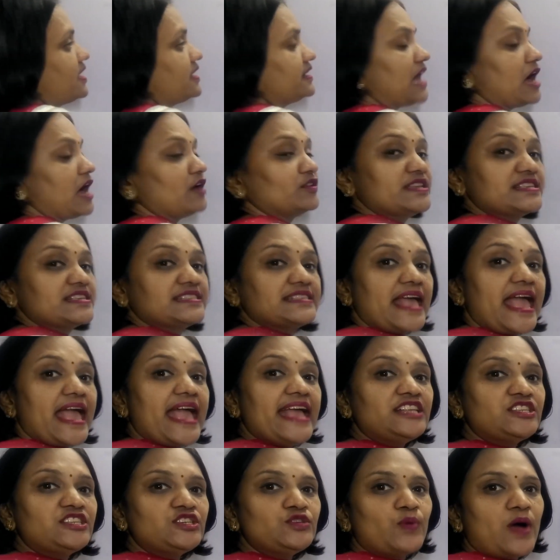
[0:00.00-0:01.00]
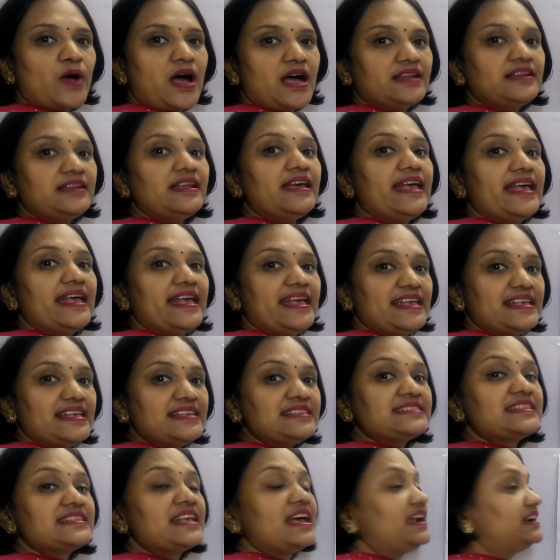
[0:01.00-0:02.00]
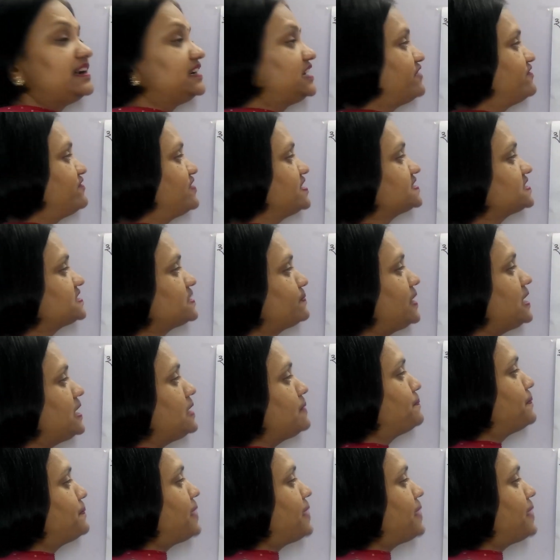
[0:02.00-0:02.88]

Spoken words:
Now this 81 is divisible